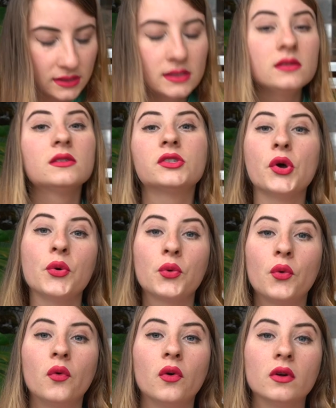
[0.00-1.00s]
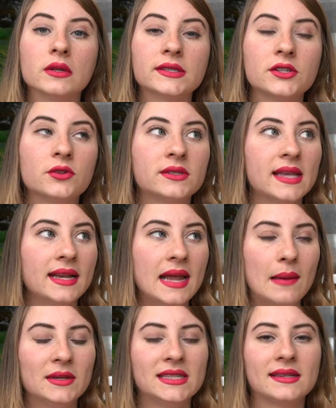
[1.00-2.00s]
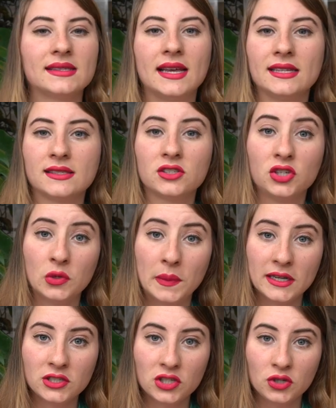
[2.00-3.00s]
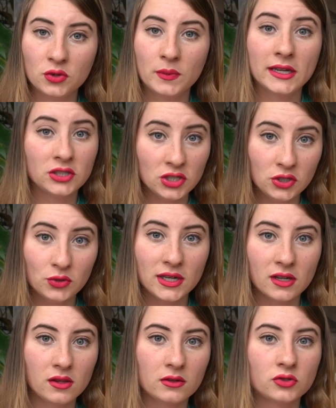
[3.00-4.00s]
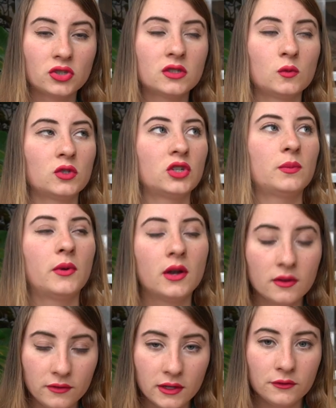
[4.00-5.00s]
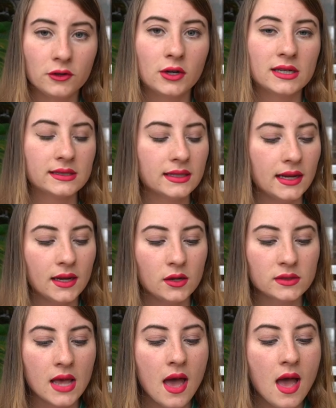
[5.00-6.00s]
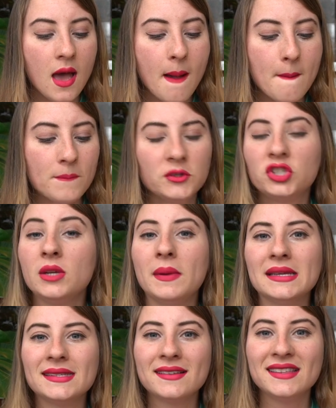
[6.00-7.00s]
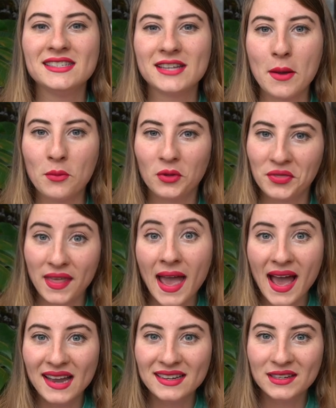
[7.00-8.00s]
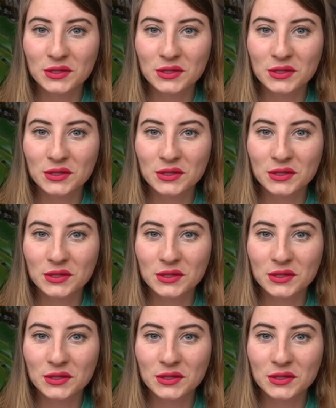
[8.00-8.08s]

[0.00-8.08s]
This is so cool. So Zen Habitats has 2x2x2 enclosures, which are perfect for crested geckos. She basically doubled that,